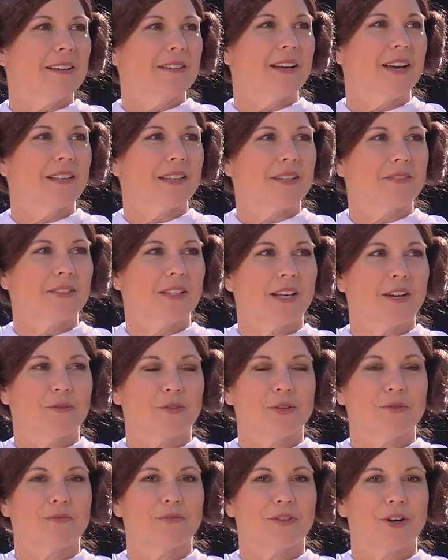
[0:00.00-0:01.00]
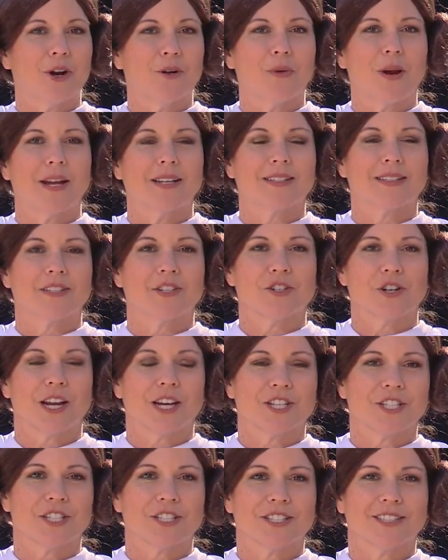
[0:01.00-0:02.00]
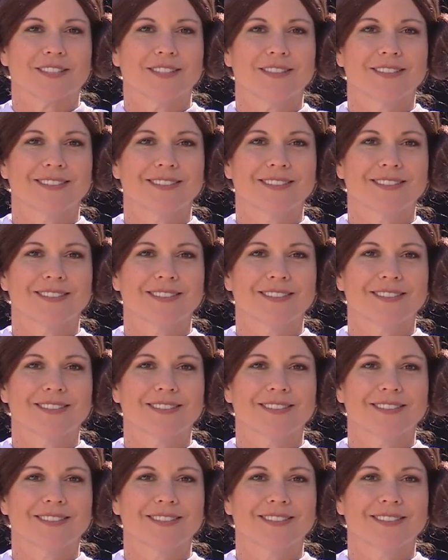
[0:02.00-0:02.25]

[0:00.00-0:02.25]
of not leave a lot of room for our rides and attractions.